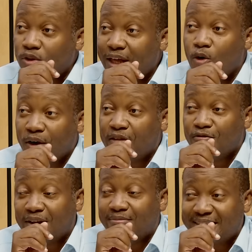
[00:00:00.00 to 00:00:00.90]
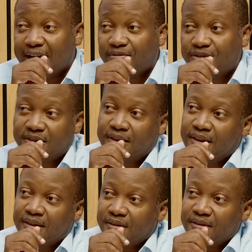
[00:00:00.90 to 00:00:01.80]
They are working for themselves.
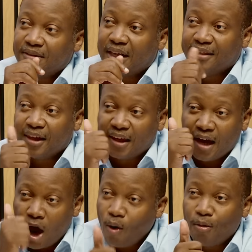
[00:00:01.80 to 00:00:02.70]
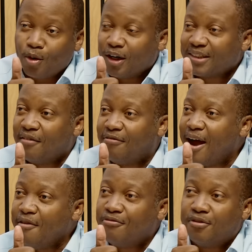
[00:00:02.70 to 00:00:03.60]
They are thinking, how am I going to
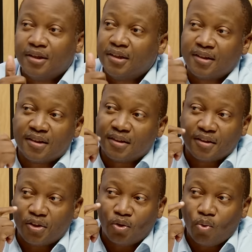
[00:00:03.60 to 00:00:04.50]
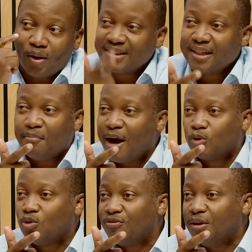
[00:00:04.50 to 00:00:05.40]
survive, you know, once I'm
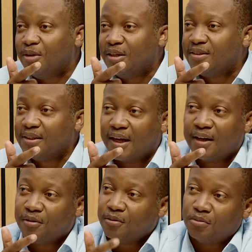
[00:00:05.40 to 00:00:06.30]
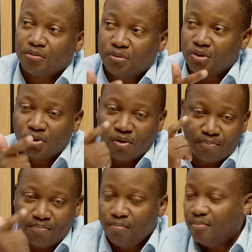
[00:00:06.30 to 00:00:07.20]
out of the ministerial, you know,
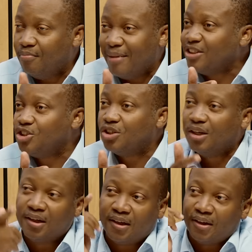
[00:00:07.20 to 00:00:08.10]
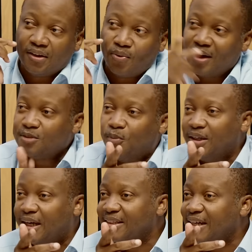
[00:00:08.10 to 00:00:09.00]
mansion, once
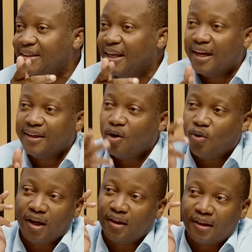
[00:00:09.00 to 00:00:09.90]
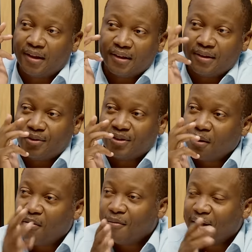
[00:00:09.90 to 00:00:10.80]
bodyguards are taken away, you know,
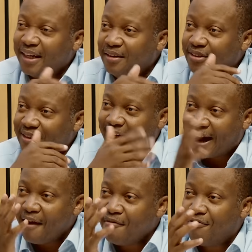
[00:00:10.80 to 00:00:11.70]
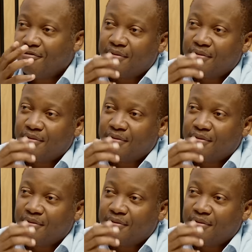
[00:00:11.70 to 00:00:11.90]
some of them can't even drive.